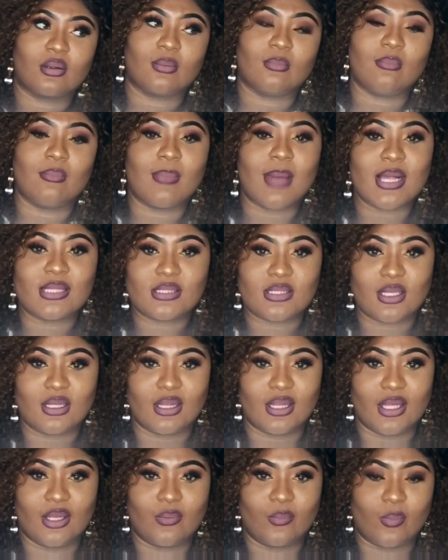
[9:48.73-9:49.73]

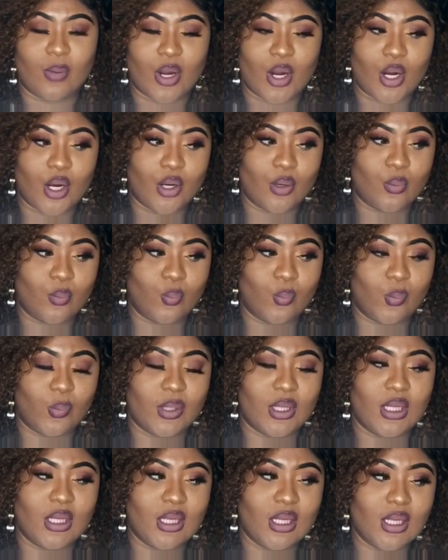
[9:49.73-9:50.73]
mentally where
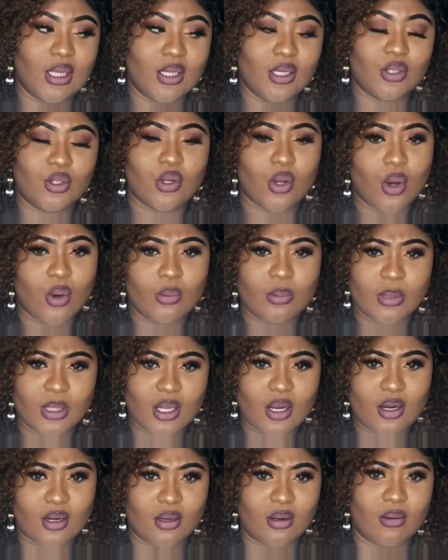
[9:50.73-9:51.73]
we know
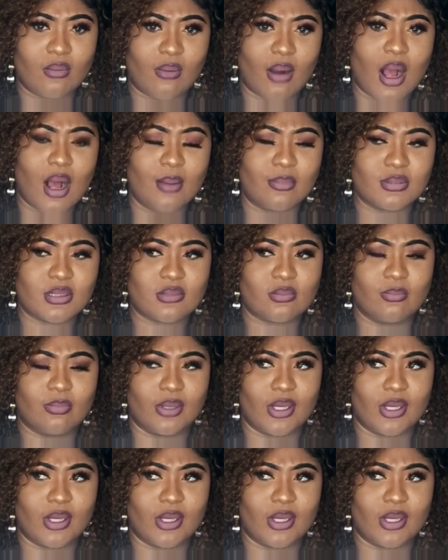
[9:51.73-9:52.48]
we are corrupt,